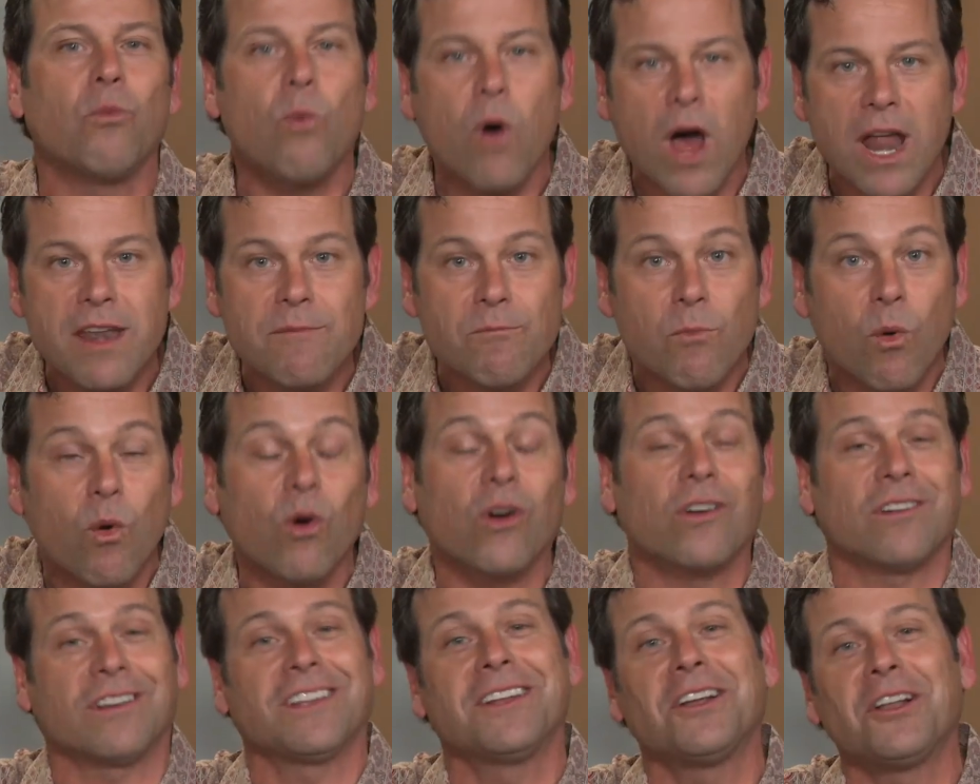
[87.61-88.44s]
one
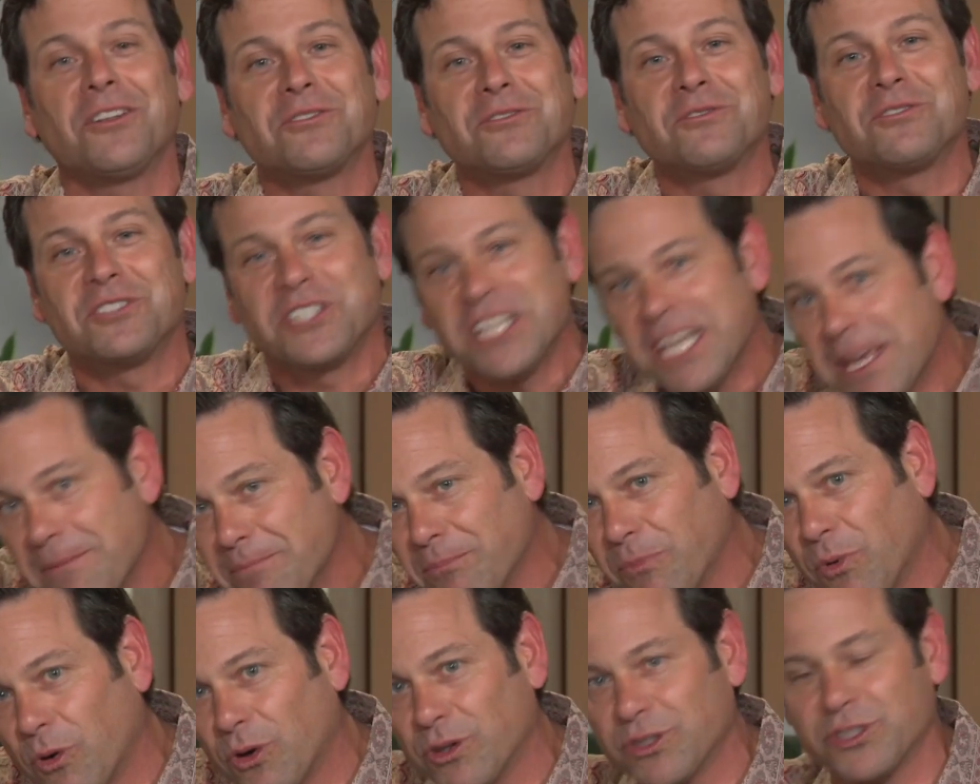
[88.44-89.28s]
more little
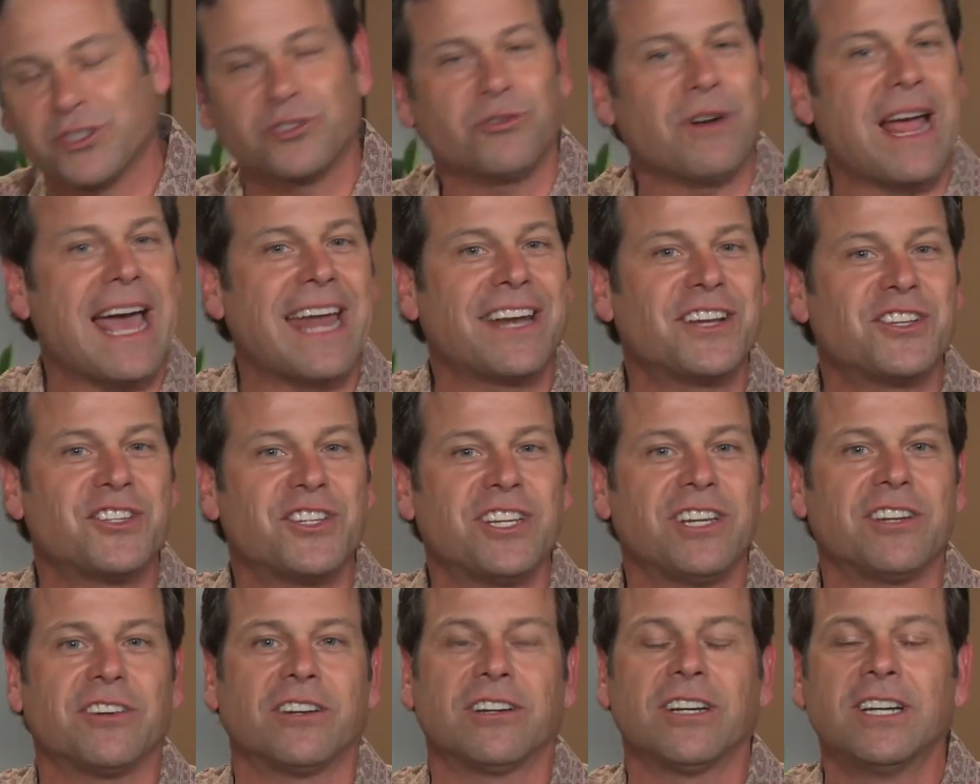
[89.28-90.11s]
tip or
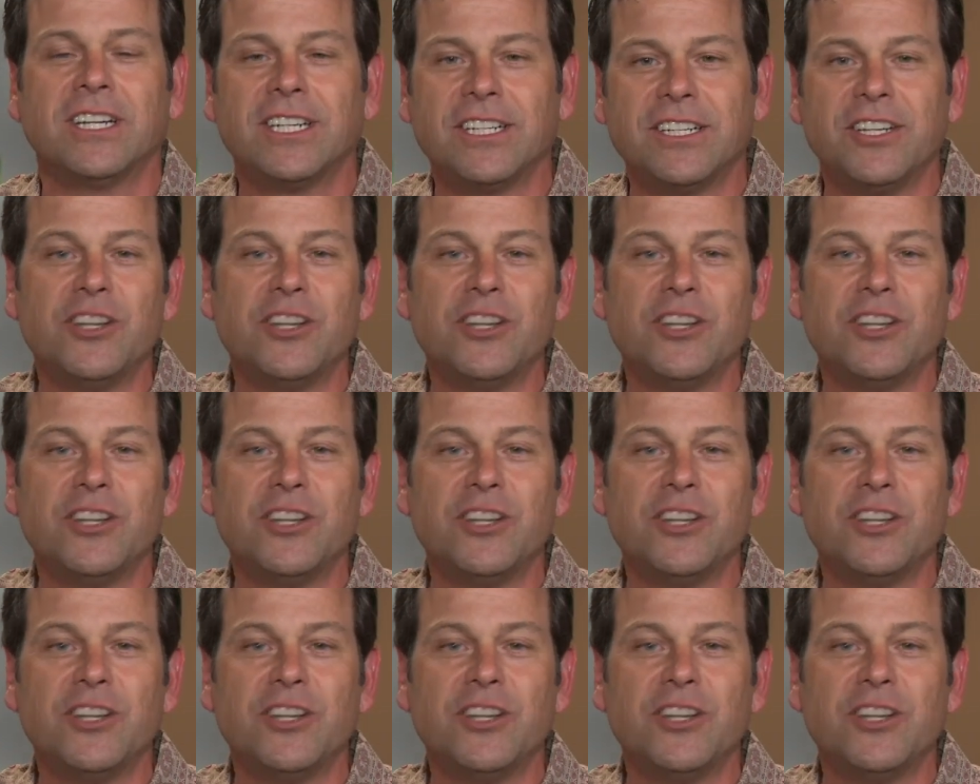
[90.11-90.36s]
strategy or